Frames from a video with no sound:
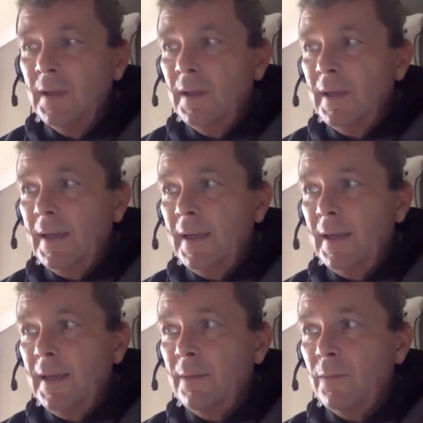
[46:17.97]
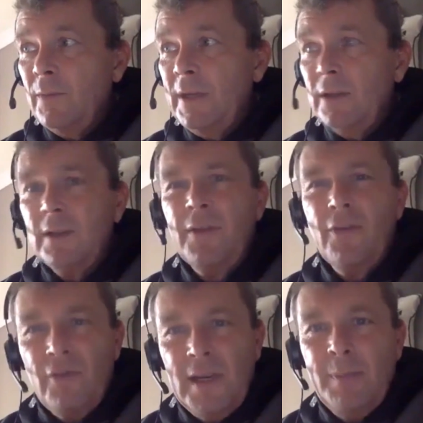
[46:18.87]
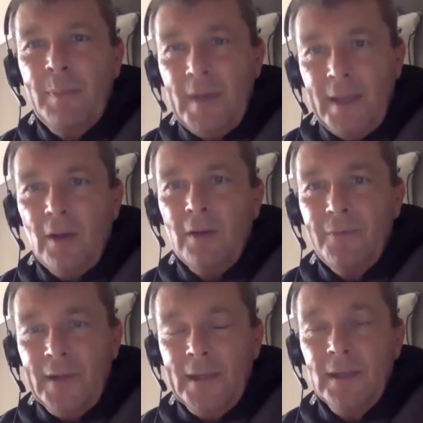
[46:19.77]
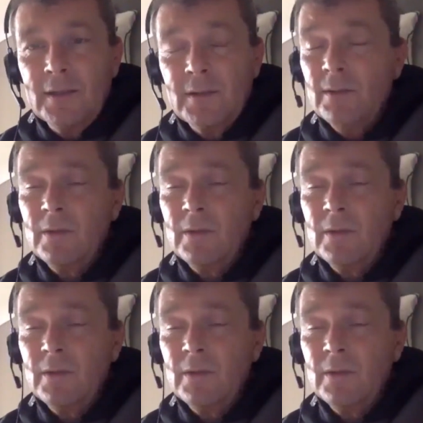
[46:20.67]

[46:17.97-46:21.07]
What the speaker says: we got to 3 playoff finals.